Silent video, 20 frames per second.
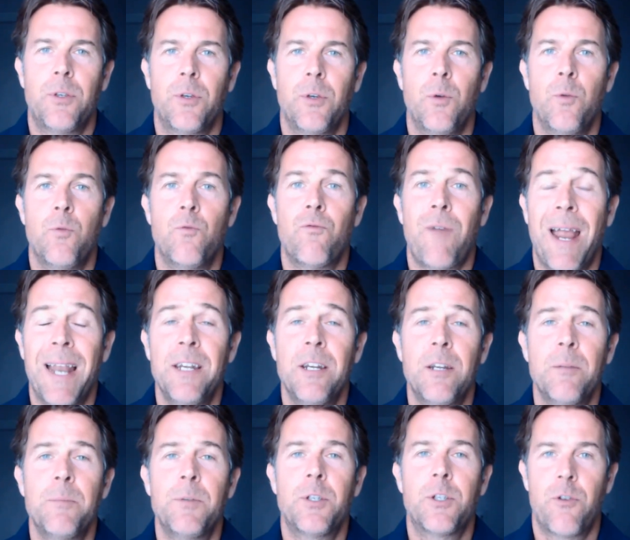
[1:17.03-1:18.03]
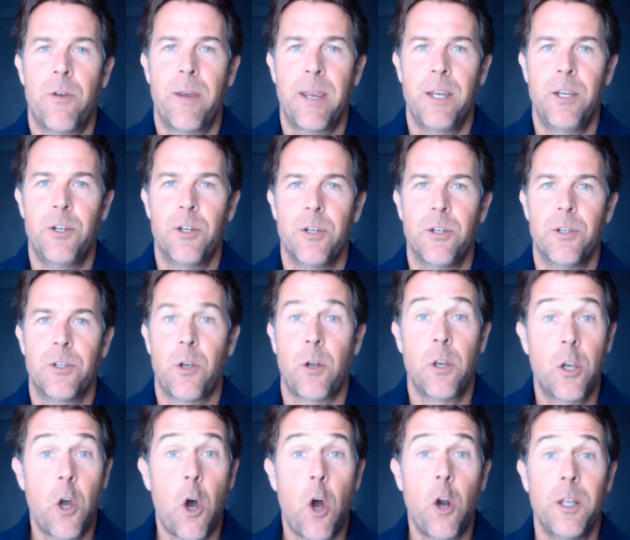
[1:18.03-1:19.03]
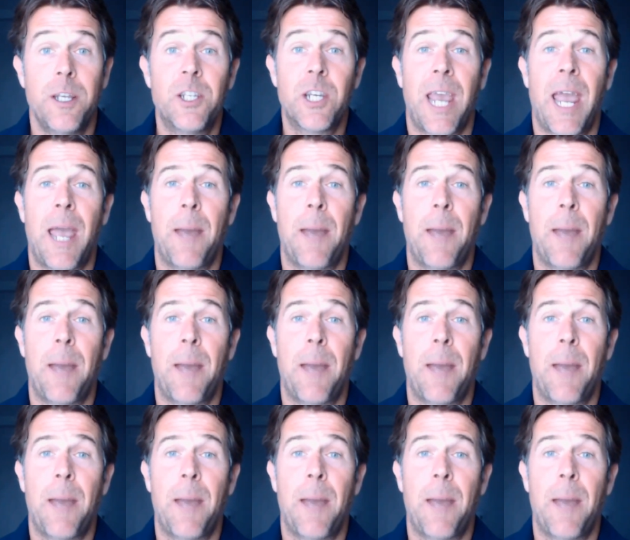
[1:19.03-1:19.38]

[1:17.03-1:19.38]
to random strangers on a college